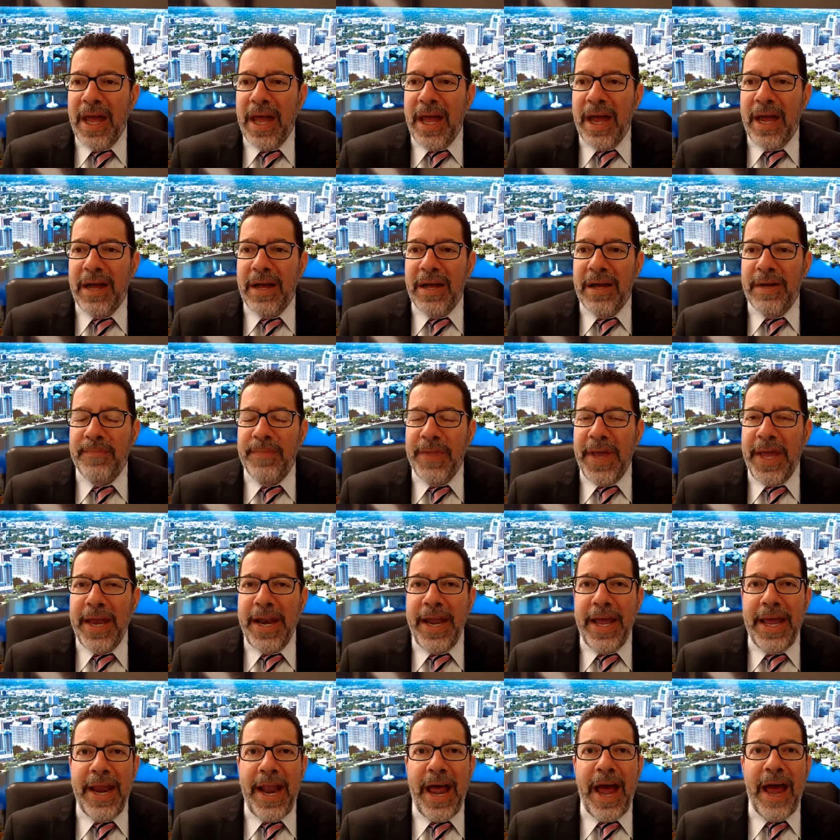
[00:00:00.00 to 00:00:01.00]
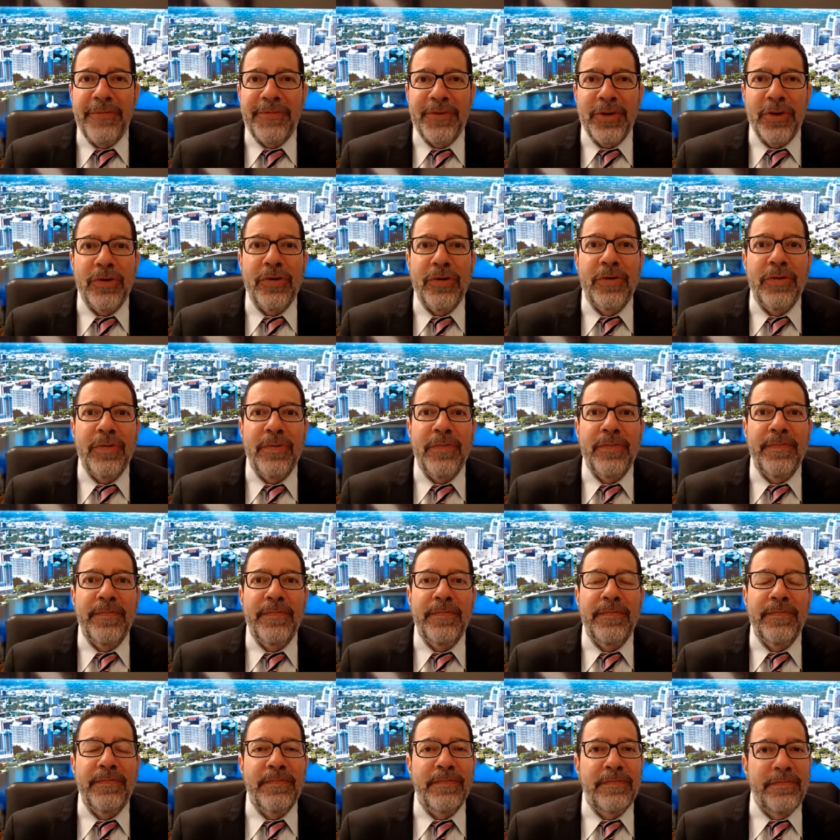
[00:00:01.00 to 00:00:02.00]
Uh, and, and after
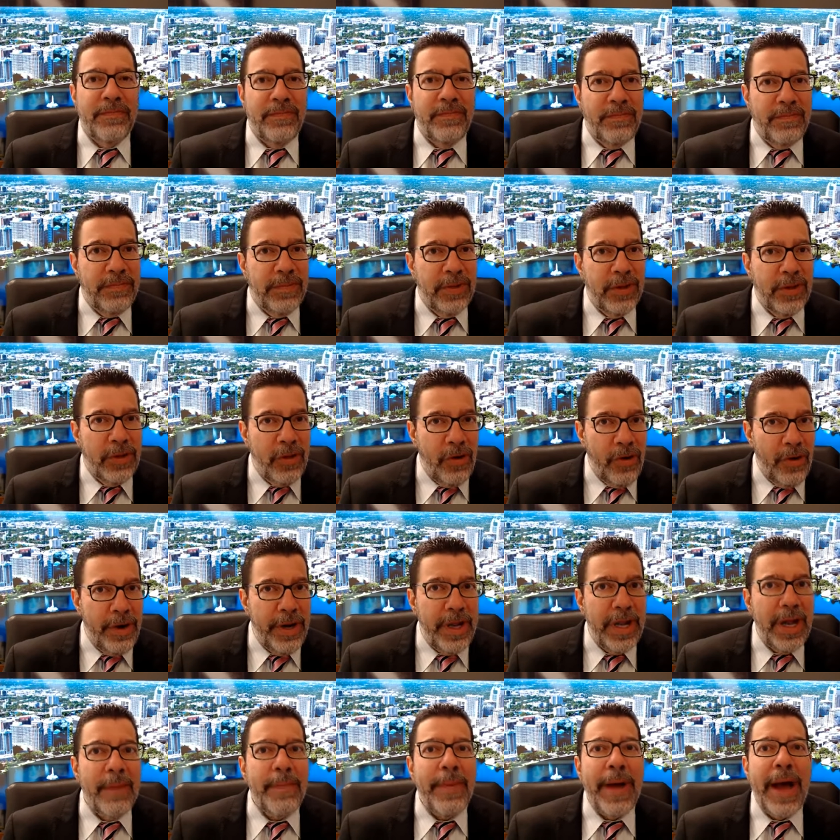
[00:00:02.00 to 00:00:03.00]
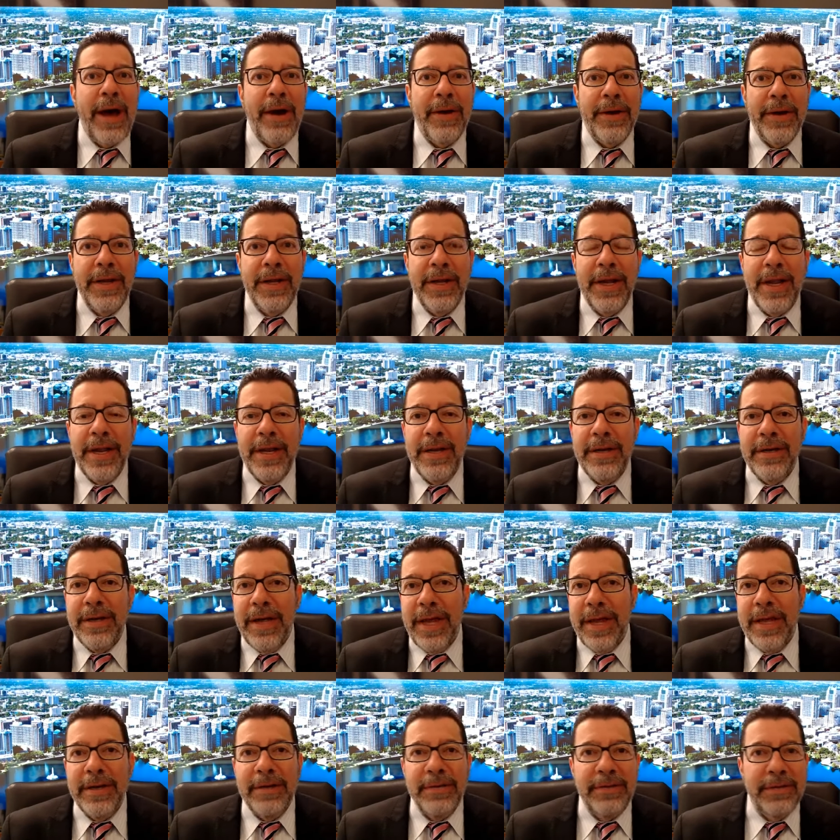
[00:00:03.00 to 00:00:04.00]
learning about it and,
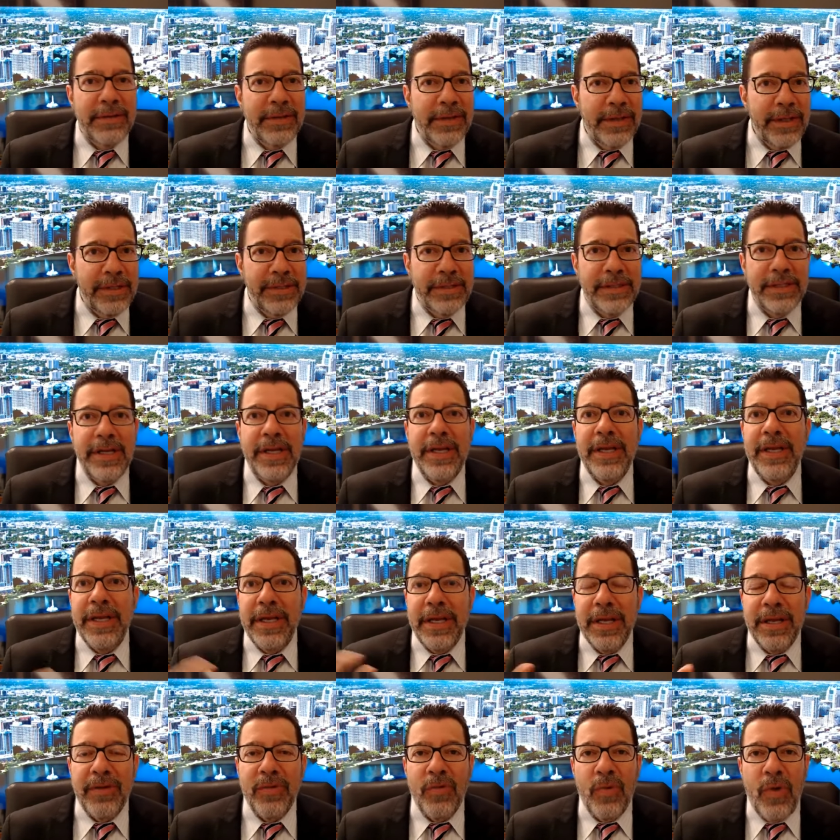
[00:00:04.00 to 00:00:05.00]
and listening and